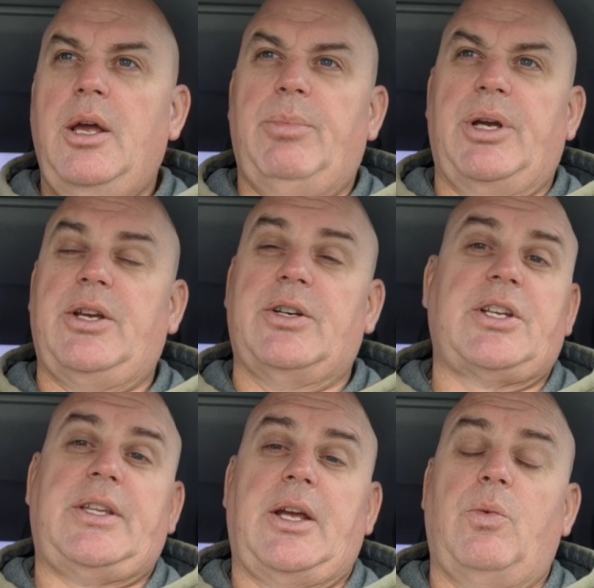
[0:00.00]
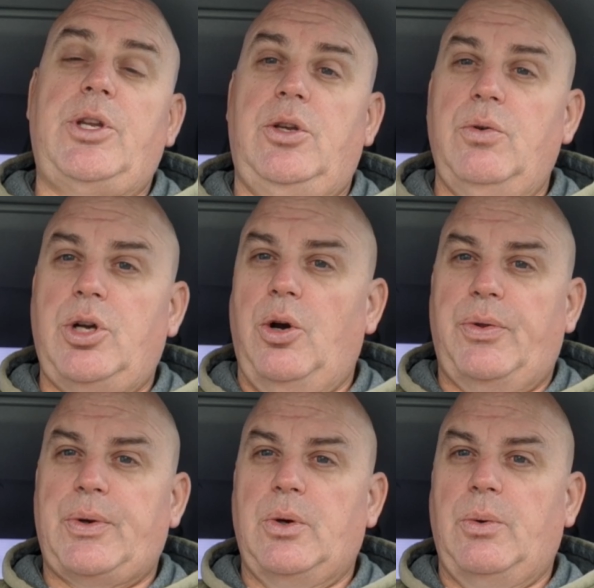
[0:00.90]
But here's the thing. When you go
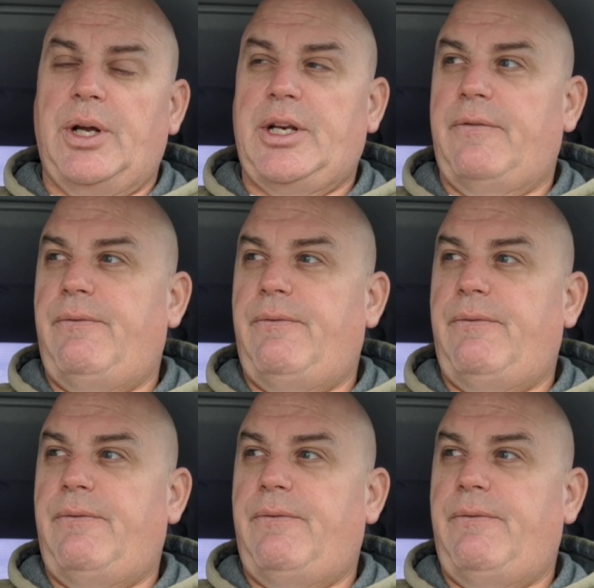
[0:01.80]
through enough